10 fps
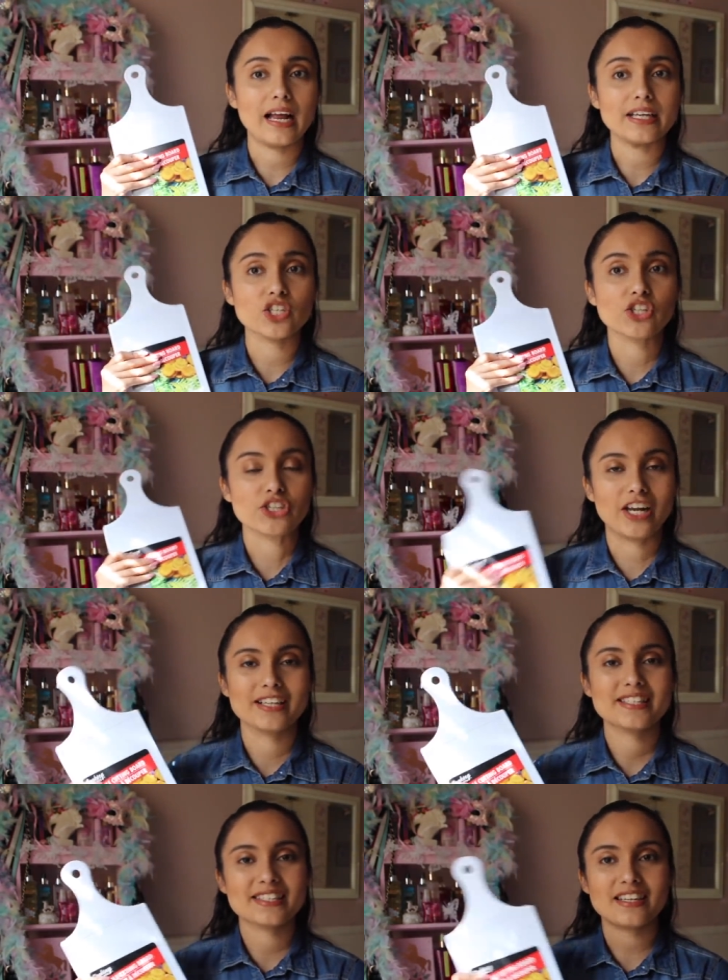I
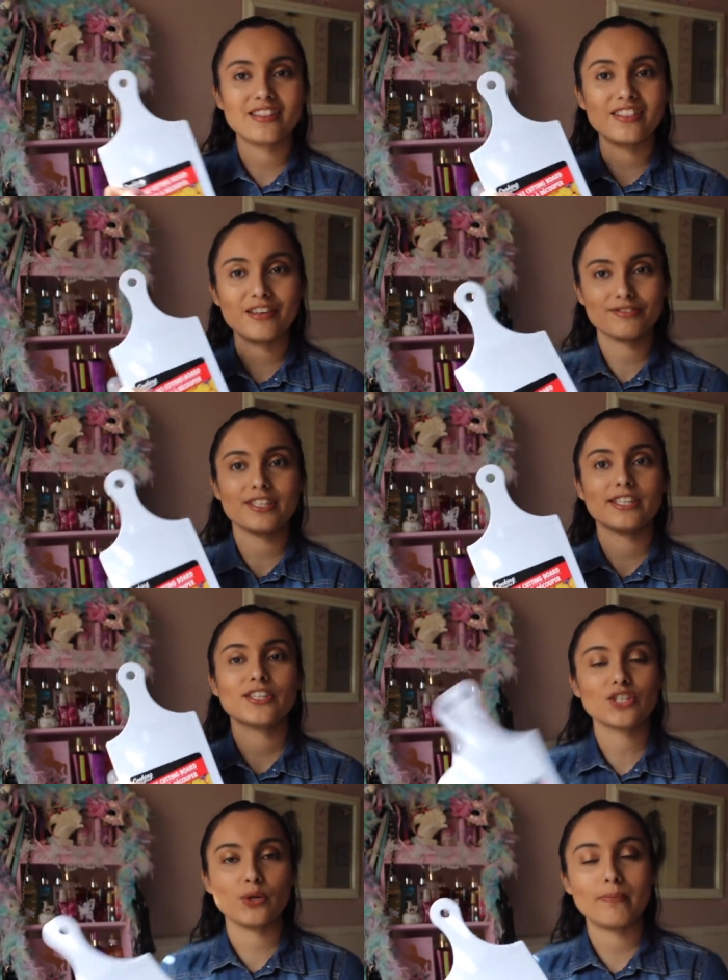just love
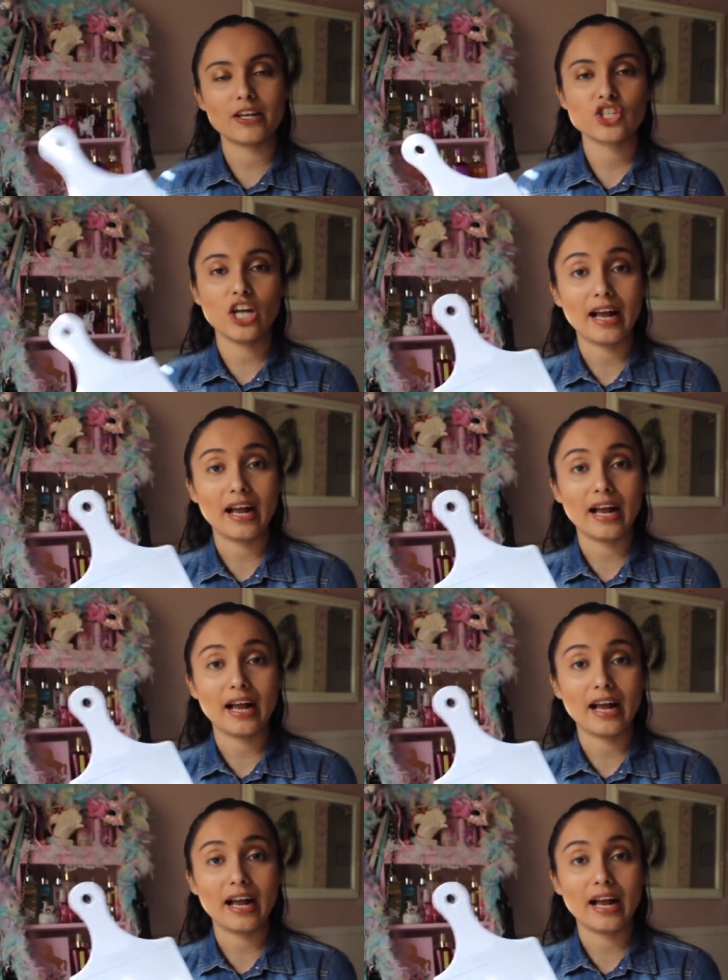these so much.